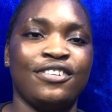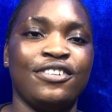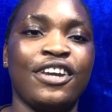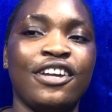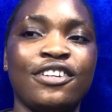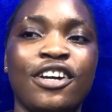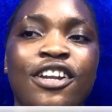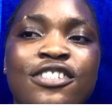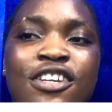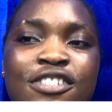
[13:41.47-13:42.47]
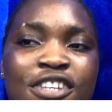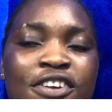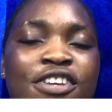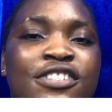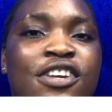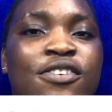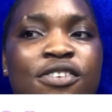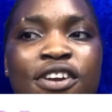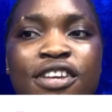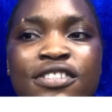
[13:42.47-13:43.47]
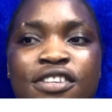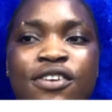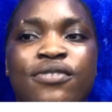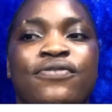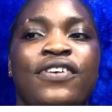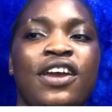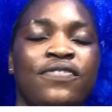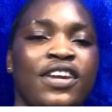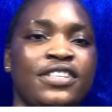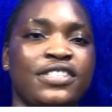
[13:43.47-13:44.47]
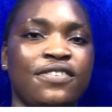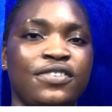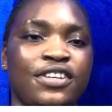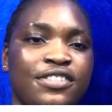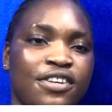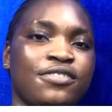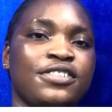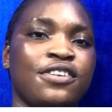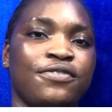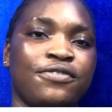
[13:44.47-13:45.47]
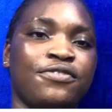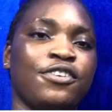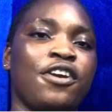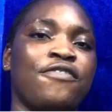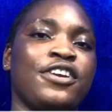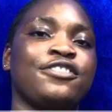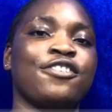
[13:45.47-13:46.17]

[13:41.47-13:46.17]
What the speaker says: You can call us on 0080 597807 for your events